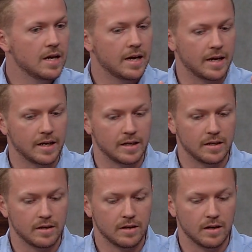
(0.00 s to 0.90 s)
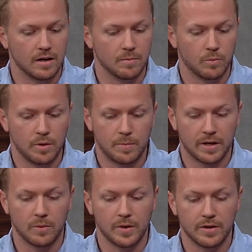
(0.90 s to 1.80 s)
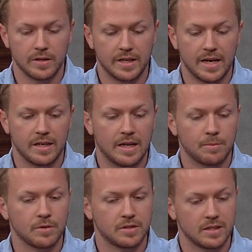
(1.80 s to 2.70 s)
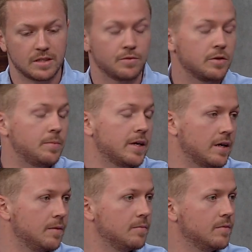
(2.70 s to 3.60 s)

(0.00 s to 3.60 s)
and we pick a winner in the end, and that person gets a free pickup